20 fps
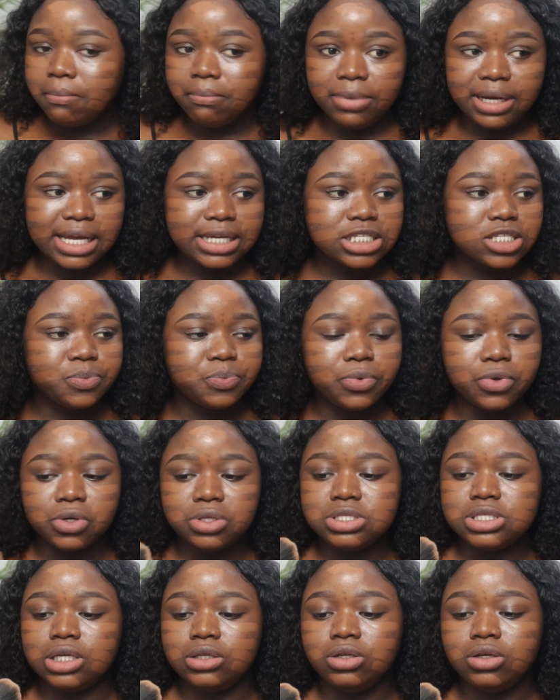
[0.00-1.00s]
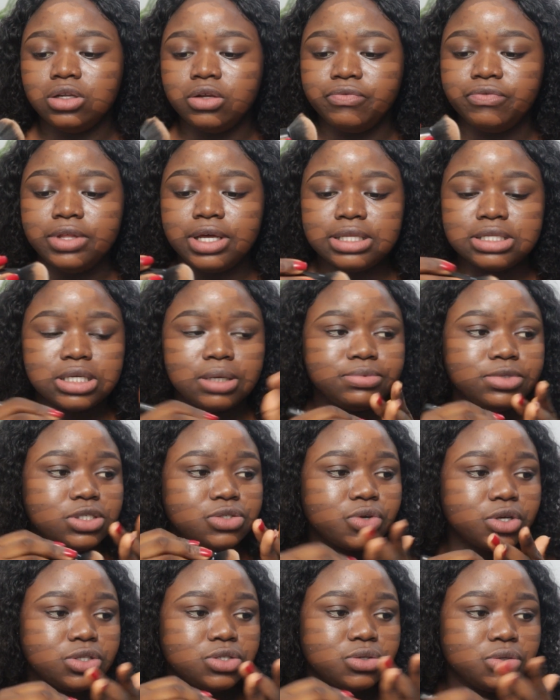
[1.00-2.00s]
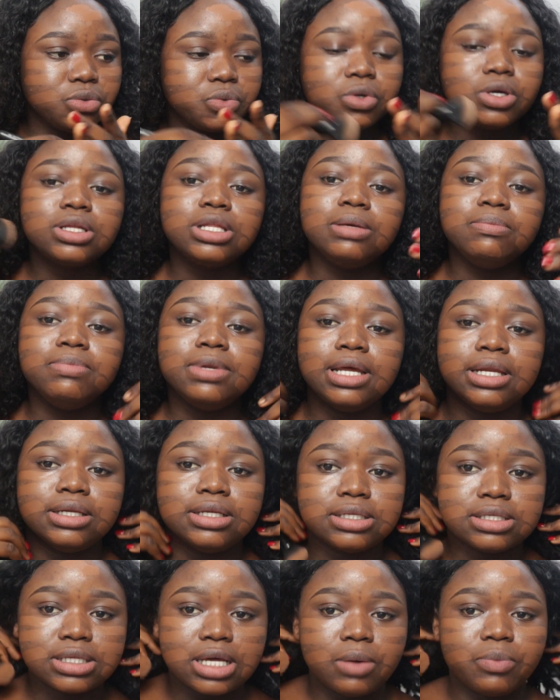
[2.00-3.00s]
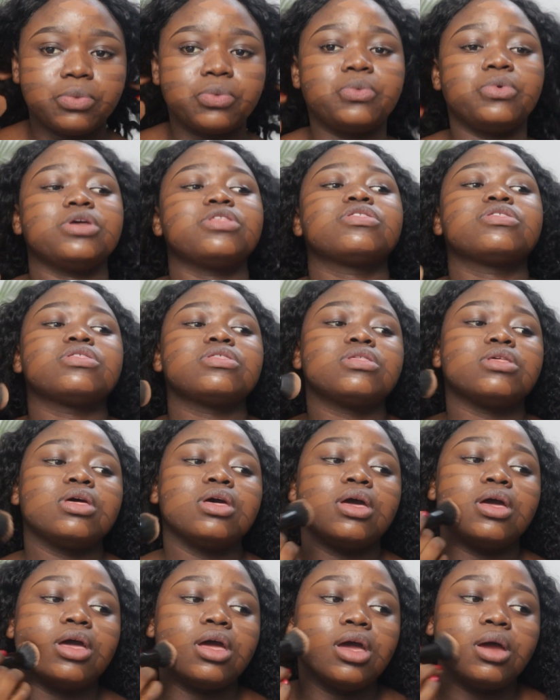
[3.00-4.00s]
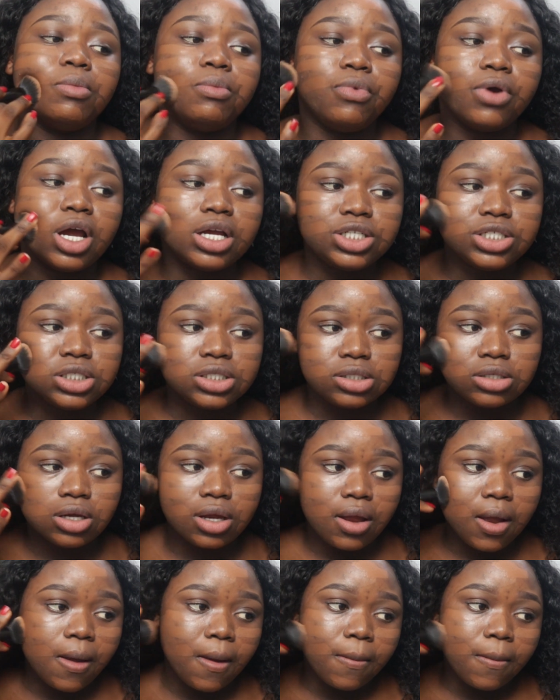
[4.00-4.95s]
black spots and all of that. I'm just going to quickly blend this up with a brush.